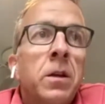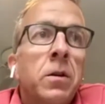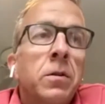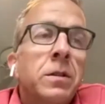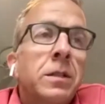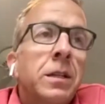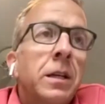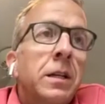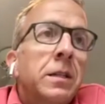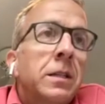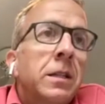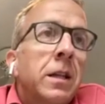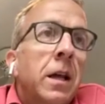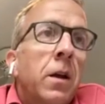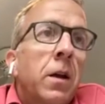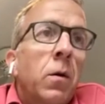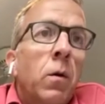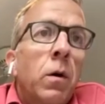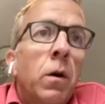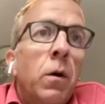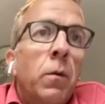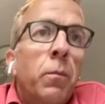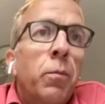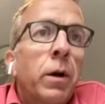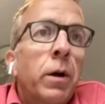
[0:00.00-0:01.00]
since then
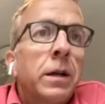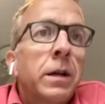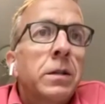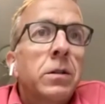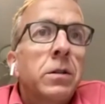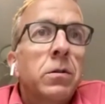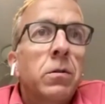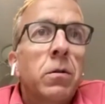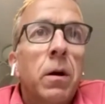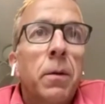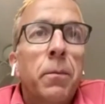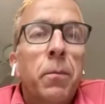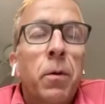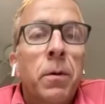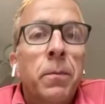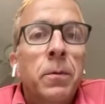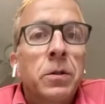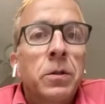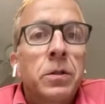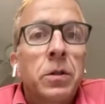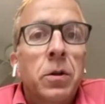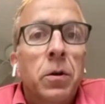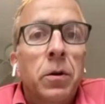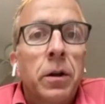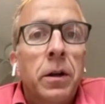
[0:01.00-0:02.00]
oil prices are up
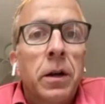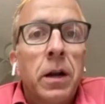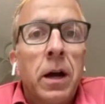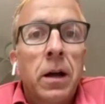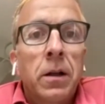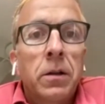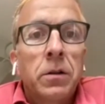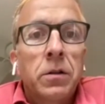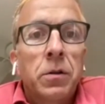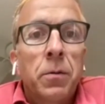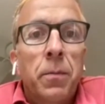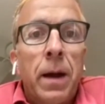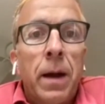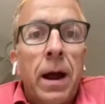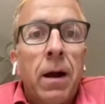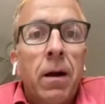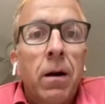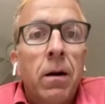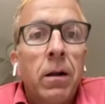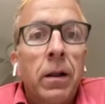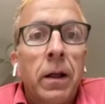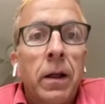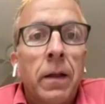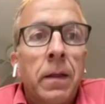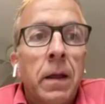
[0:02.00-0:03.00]
almost $30 a
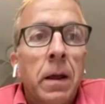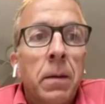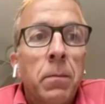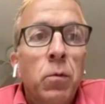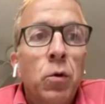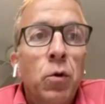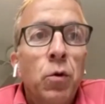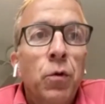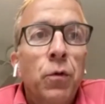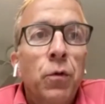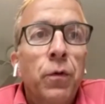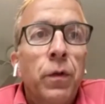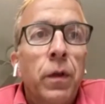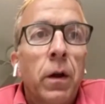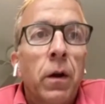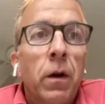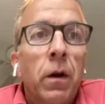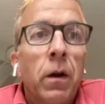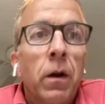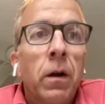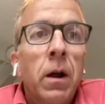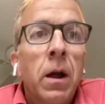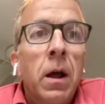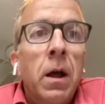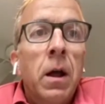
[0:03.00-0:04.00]
barrel, and they moved
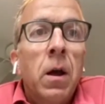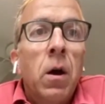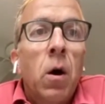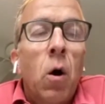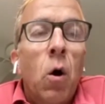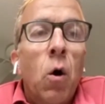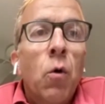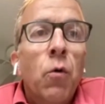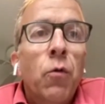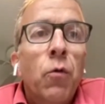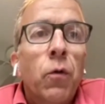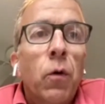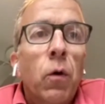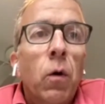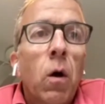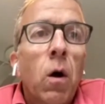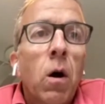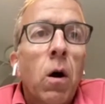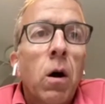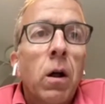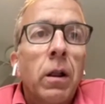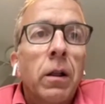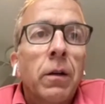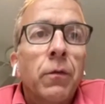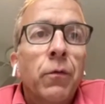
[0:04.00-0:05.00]
their
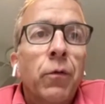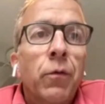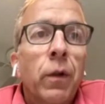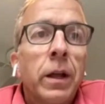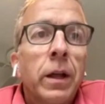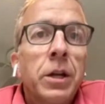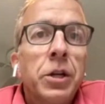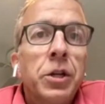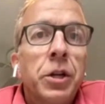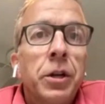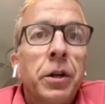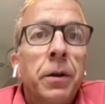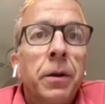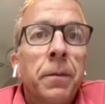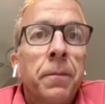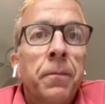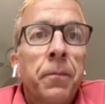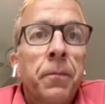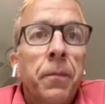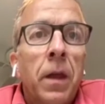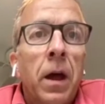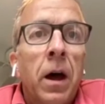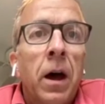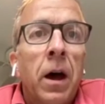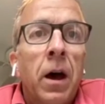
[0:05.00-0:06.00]
overall
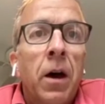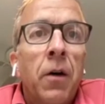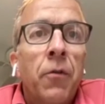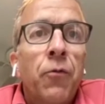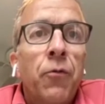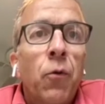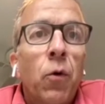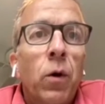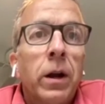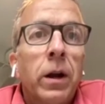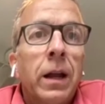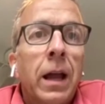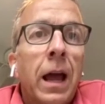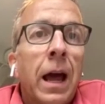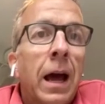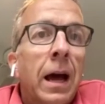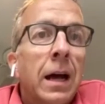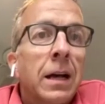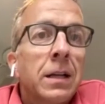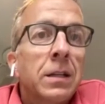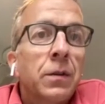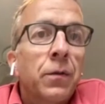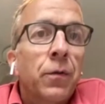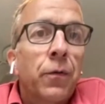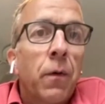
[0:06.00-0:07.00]
inflation
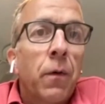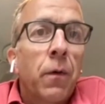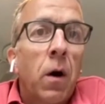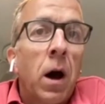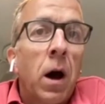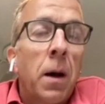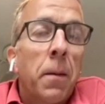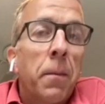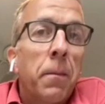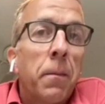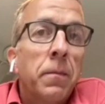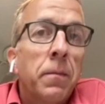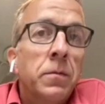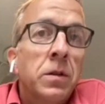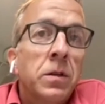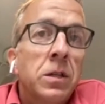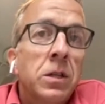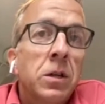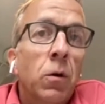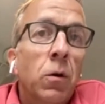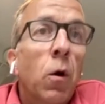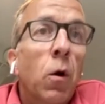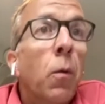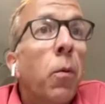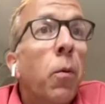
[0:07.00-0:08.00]
forecast up
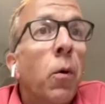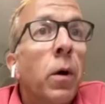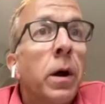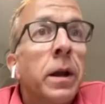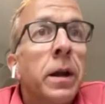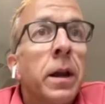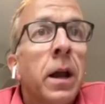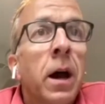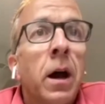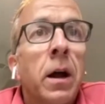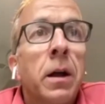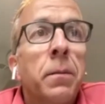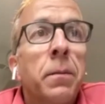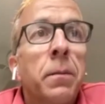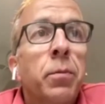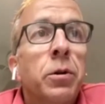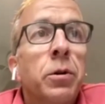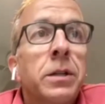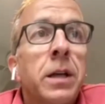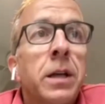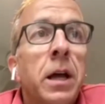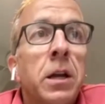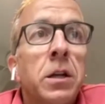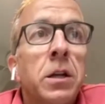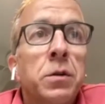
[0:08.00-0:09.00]
0.9
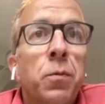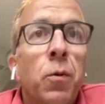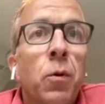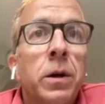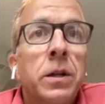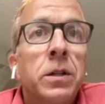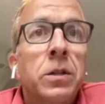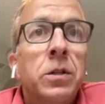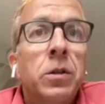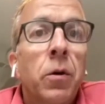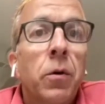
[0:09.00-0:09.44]
percentage points.